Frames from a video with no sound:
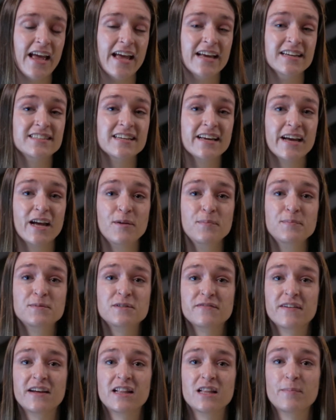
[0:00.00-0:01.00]
and to help
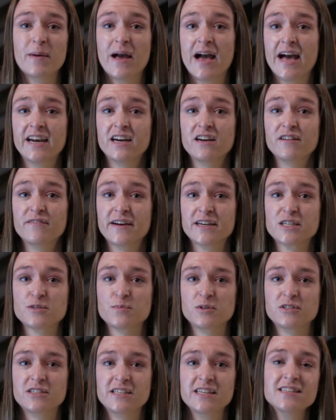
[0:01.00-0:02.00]
develop additive
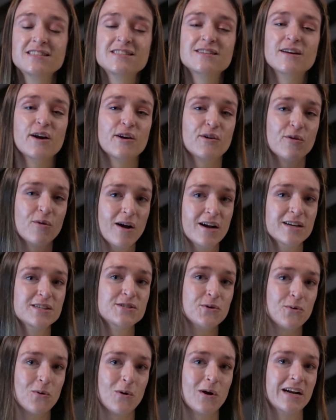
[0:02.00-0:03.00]
expertise across
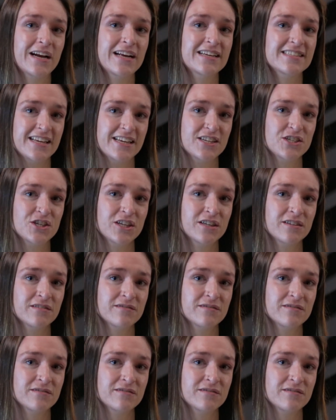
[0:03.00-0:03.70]
your organization.